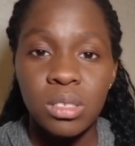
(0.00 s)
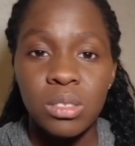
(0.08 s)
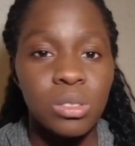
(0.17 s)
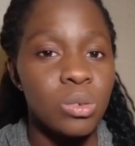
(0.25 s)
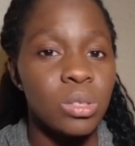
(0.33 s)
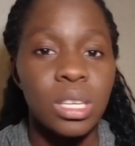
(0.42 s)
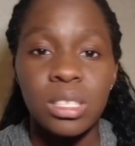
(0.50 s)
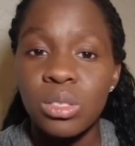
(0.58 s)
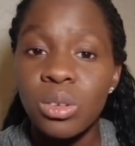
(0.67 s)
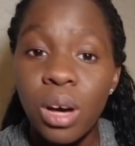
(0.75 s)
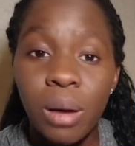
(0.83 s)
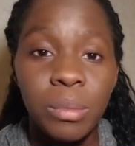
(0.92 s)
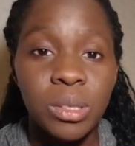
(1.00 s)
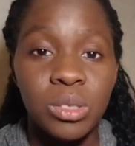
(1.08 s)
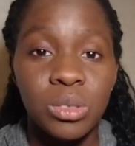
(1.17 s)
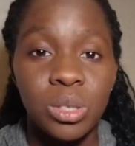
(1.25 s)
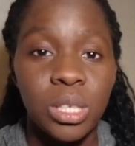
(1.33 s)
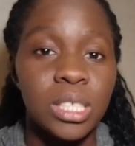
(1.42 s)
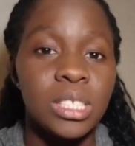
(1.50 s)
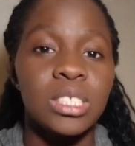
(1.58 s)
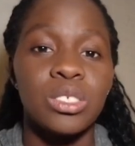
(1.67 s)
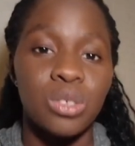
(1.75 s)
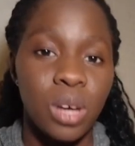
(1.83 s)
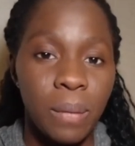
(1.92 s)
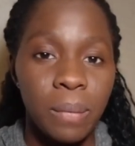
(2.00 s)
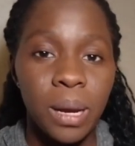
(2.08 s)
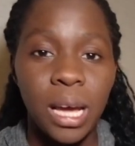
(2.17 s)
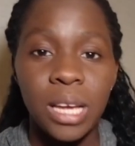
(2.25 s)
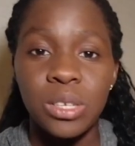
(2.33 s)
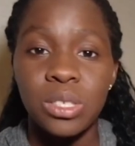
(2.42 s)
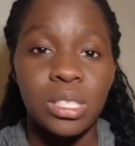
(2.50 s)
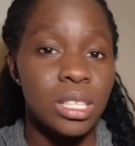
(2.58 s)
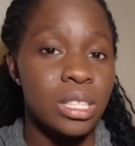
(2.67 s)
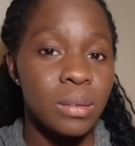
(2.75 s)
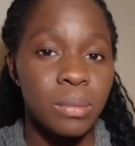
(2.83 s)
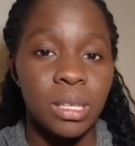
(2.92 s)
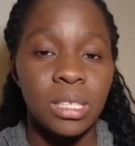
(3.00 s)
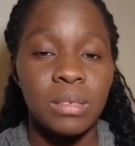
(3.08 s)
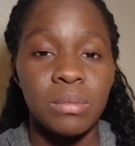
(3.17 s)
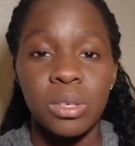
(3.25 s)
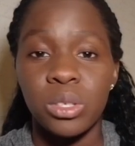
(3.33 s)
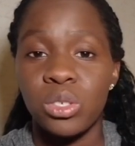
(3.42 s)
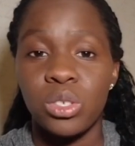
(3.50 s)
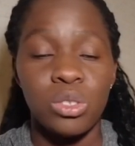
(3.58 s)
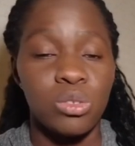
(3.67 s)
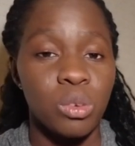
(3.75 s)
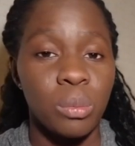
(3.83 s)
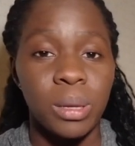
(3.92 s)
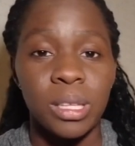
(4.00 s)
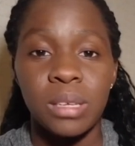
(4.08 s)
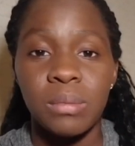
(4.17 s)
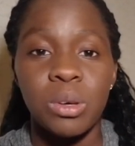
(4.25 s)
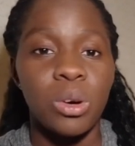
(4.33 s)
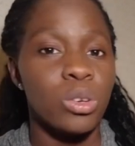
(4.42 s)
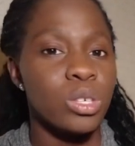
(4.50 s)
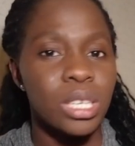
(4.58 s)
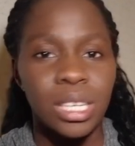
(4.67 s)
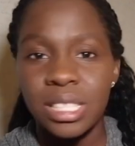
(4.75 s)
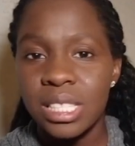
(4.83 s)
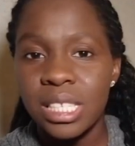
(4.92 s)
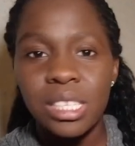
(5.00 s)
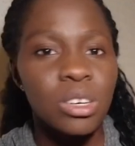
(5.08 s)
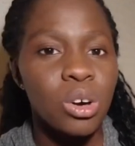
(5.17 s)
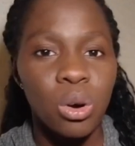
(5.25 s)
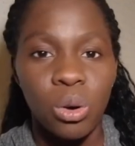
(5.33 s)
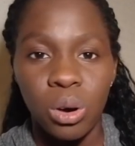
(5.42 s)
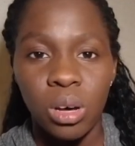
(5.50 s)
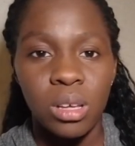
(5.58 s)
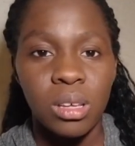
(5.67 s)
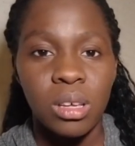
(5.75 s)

So there's no harm in trying. You apply, you send them an email, you just drop an email, or you can still call.